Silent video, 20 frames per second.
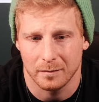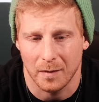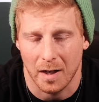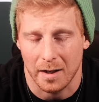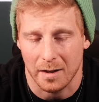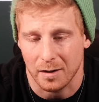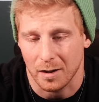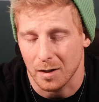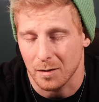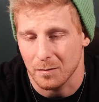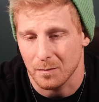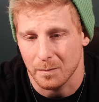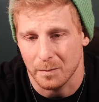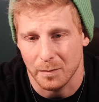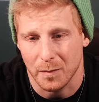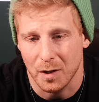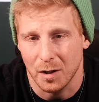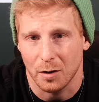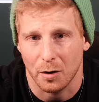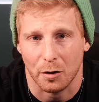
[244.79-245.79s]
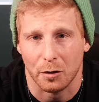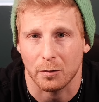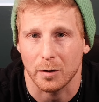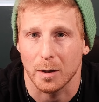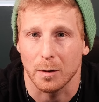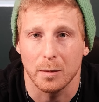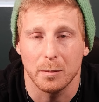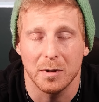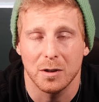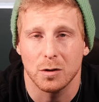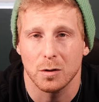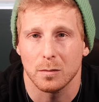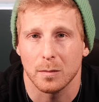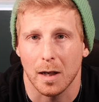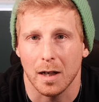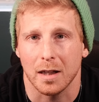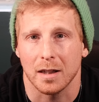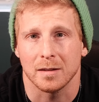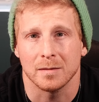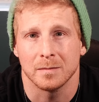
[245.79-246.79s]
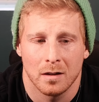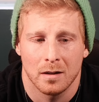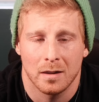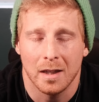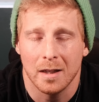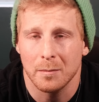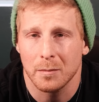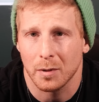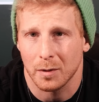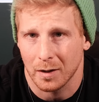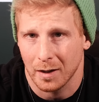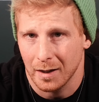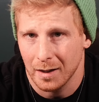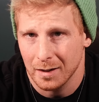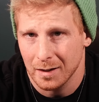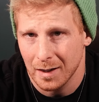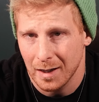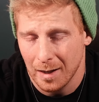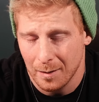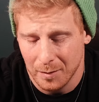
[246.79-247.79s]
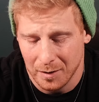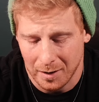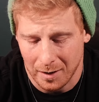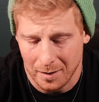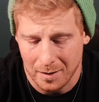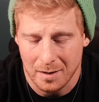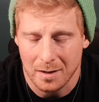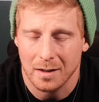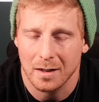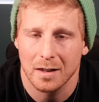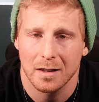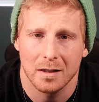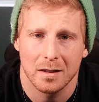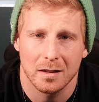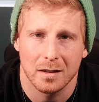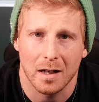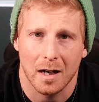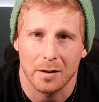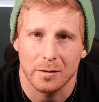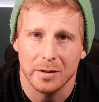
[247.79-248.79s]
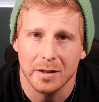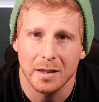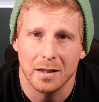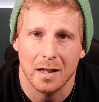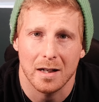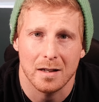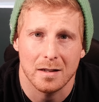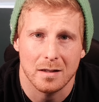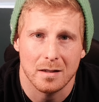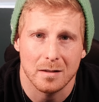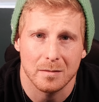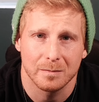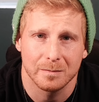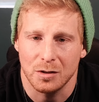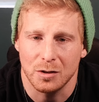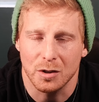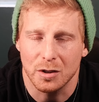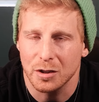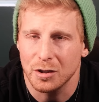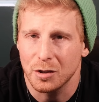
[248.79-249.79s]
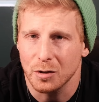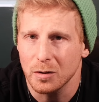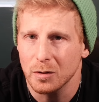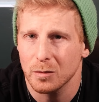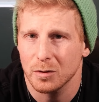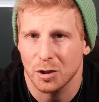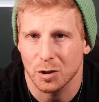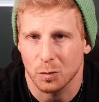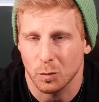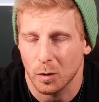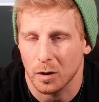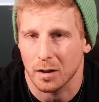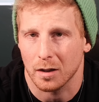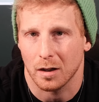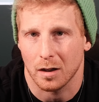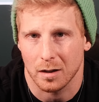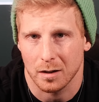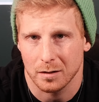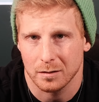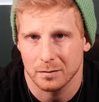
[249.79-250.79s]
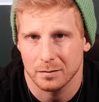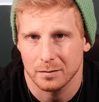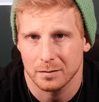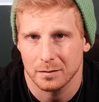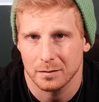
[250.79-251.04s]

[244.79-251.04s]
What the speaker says: I thought, 3 would be too many. Then playing the game and testing it, I realized you could do it with just 1 card.